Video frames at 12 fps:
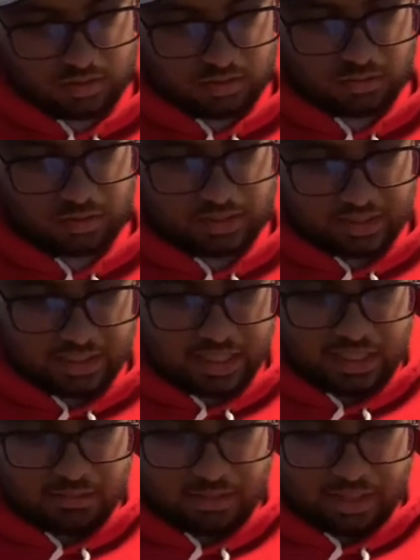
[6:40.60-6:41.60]
What the
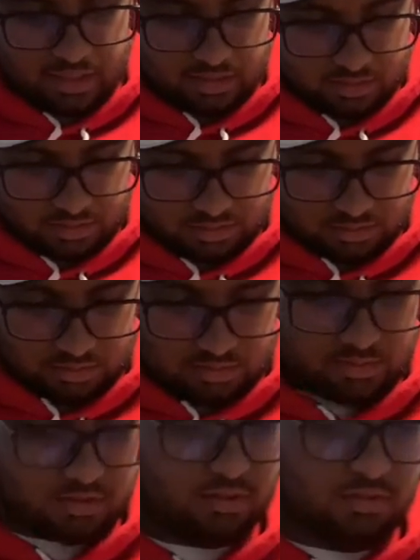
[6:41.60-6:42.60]
hell, man?
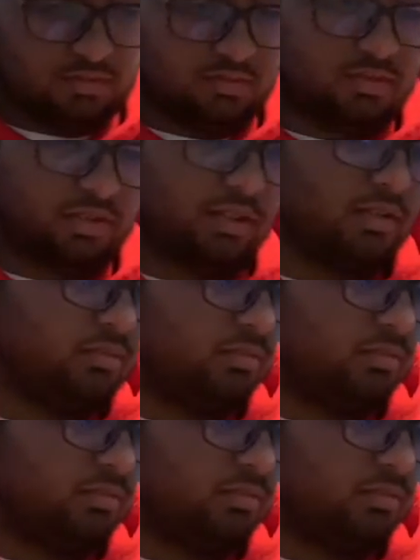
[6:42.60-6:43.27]
Oh, okay.